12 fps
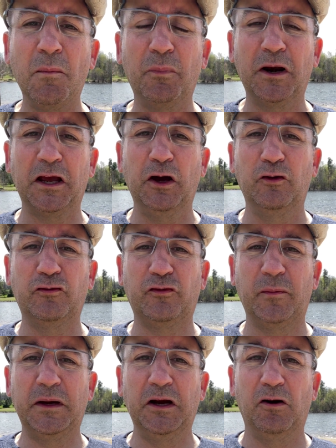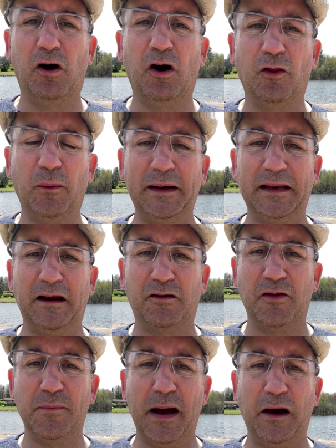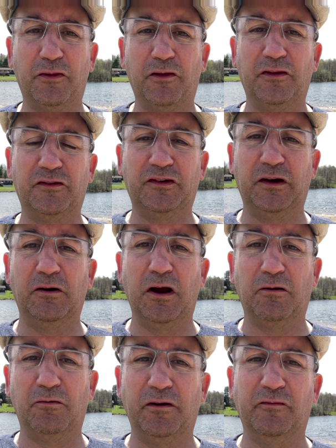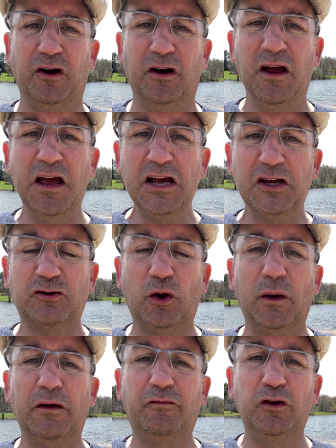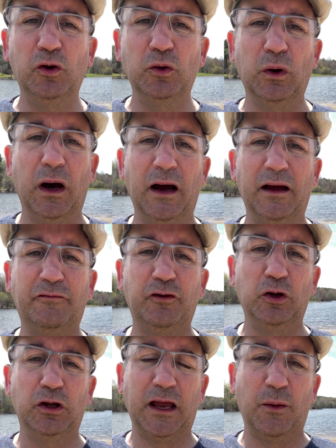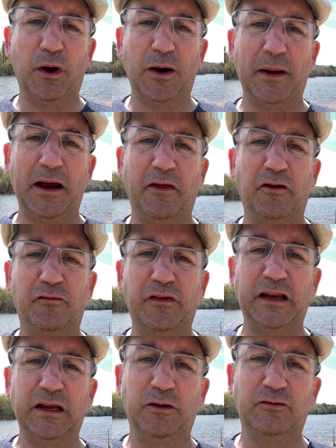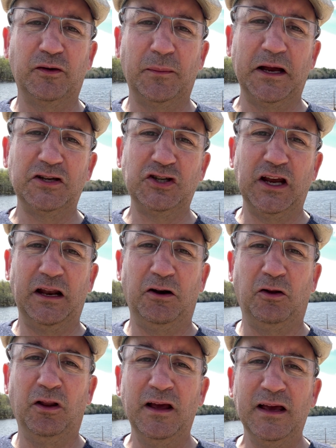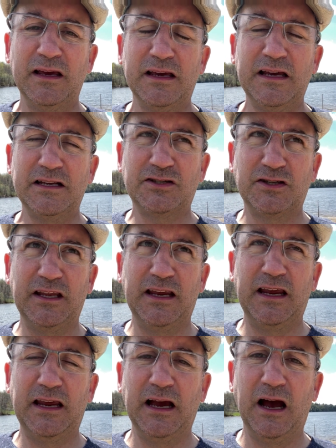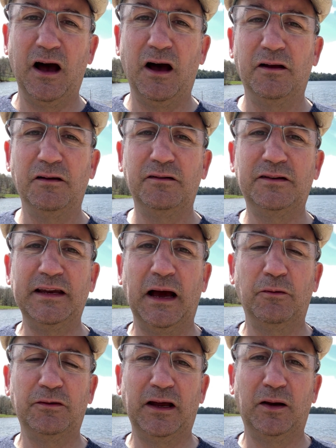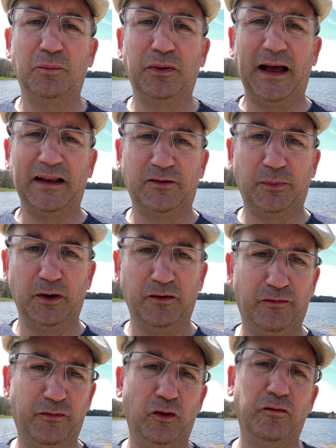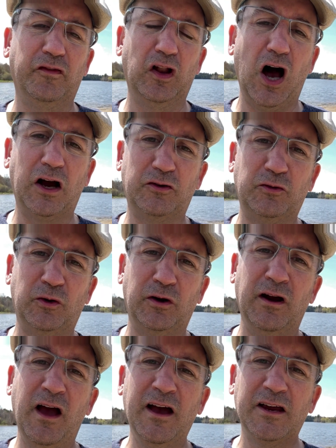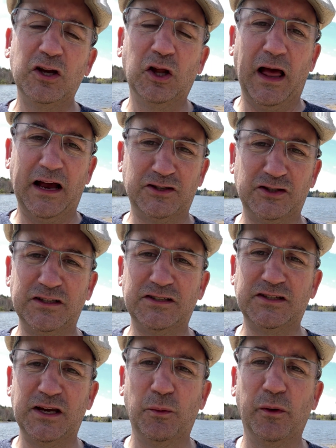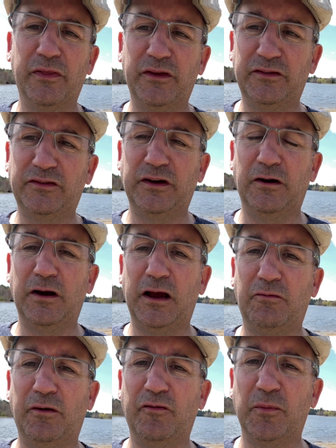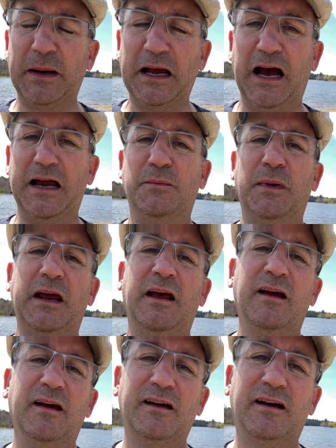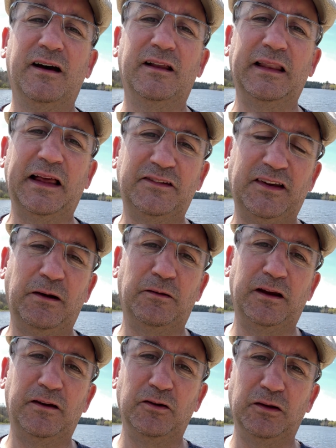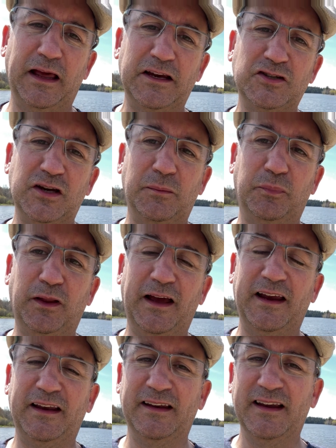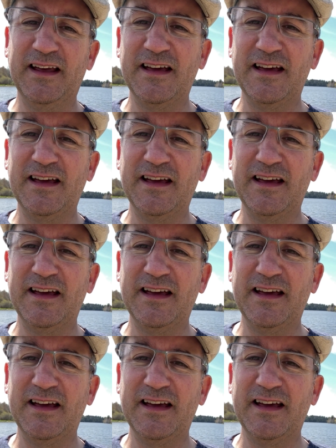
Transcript: but it goes from here all the way down to the mouth of the Saranac River. So if you look at one of my other videos on my channel, It's the downtown Plattsburgh full vlog tour. You'll actually see where this Saranac River behind me lets out into Lake Champlain.